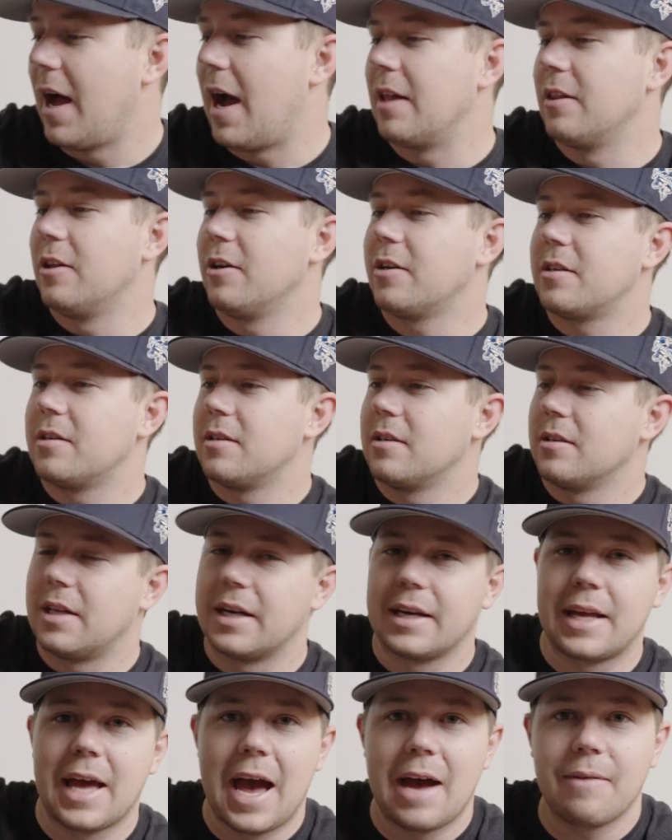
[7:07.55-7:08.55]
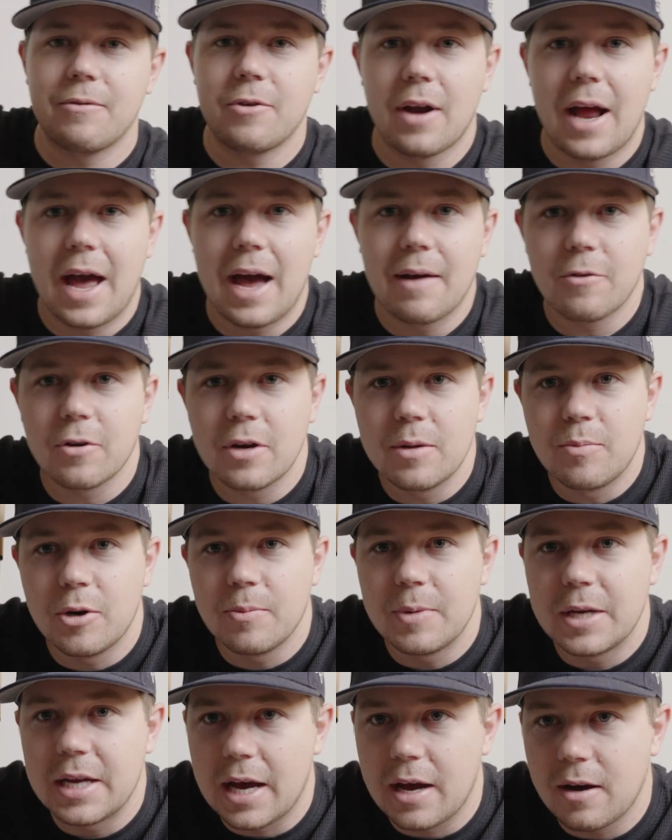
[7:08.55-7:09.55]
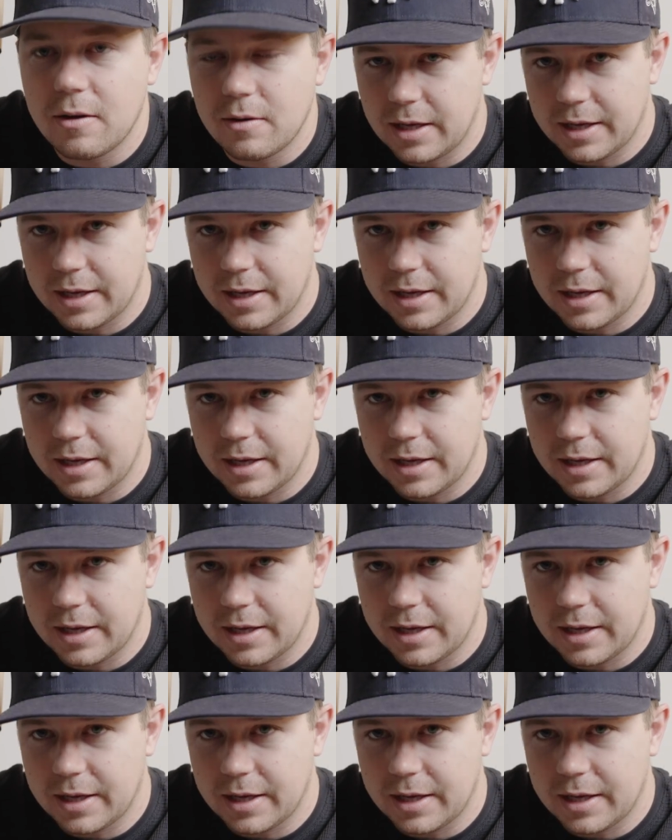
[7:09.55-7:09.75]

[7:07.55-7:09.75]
I looked like after he put me down,